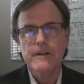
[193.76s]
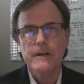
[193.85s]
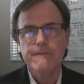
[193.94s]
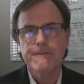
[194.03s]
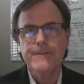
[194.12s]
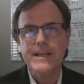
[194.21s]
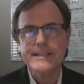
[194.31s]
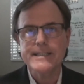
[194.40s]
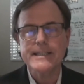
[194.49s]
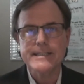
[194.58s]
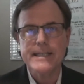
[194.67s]

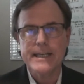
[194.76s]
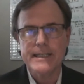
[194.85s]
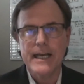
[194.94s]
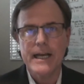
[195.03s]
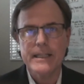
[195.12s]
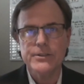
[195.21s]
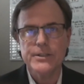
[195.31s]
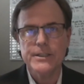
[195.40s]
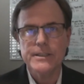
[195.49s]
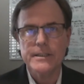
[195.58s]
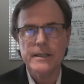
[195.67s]
facing
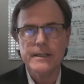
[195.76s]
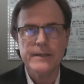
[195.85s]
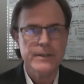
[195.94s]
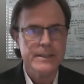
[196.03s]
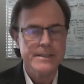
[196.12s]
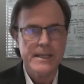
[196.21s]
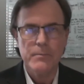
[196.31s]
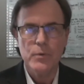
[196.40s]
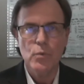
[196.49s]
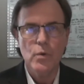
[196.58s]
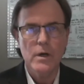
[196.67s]
technologies. I'll give you an
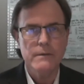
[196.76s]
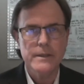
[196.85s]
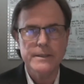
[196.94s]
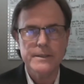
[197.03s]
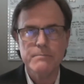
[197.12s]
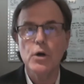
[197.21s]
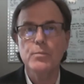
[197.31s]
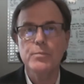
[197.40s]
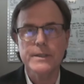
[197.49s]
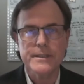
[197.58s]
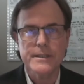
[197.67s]
example. One is
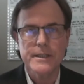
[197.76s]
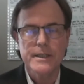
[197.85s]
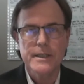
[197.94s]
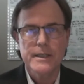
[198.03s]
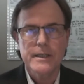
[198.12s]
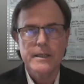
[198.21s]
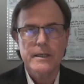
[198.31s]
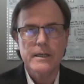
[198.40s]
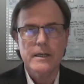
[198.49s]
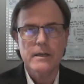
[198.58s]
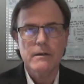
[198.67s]
BOPIS,
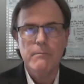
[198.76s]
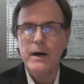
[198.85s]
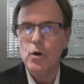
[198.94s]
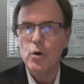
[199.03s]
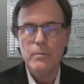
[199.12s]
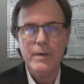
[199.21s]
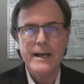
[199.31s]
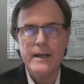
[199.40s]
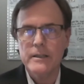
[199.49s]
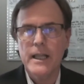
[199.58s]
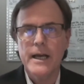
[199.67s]
or buy
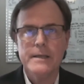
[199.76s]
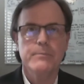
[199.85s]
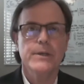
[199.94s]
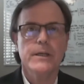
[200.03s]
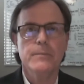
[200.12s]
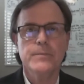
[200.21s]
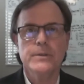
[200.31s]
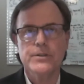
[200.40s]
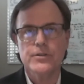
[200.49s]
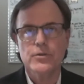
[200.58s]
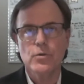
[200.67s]
online and pick up in
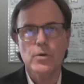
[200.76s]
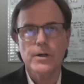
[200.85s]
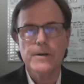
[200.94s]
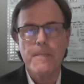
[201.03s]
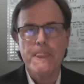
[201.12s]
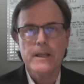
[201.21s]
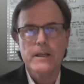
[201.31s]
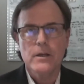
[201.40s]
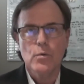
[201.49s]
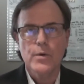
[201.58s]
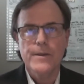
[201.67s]
store.
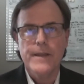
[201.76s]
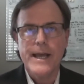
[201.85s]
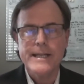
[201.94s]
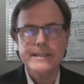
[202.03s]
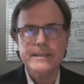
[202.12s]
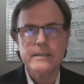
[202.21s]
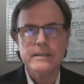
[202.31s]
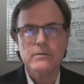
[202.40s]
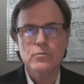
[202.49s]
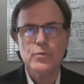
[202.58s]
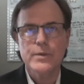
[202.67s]
When that
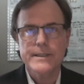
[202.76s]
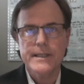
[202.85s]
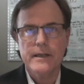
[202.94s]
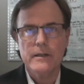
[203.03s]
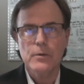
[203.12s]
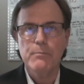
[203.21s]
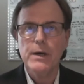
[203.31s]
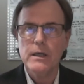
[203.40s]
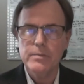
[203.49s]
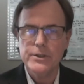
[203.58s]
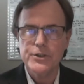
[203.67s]
retailer
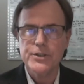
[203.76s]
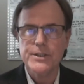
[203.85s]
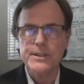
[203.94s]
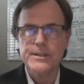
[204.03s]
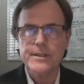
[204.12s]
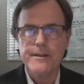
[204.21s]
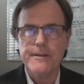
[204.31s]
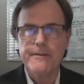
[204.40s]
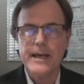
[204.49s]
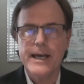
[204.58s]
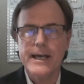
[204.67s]
publishes
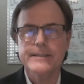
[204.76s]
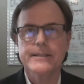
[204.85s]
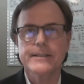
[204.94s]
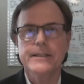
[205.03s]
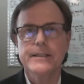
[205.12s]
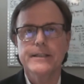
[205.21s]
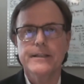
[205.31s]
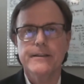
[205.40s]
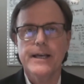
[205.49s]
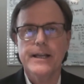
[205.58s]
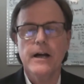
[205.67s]
that
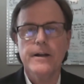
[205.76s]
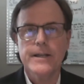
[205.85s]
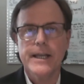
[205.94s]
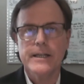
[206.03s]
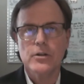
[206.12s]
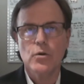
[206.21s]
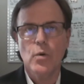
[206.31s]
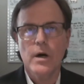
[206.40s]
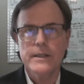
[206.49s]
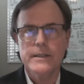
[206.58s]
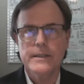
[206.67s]
on-hand
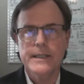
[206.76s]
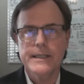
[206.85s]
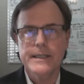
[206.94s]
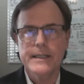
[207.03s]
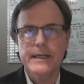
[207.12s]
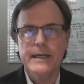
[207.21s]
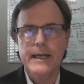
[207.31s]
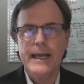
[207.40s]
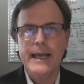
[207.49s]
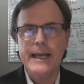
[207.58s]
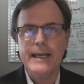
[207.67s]
quantity,
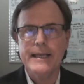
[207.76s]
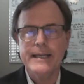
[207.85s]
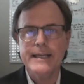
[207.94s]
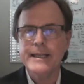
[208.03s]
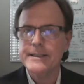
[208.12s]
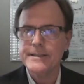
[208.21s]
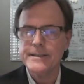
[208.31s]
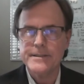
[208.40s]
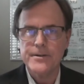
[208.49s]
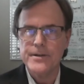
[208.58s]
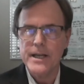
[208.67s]
in
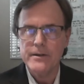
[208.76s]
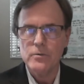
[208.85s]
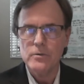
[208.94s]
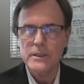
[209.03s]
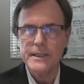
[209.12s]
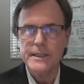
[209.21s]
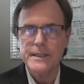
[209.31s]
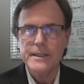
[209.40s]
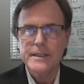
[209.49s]
essence, they're not only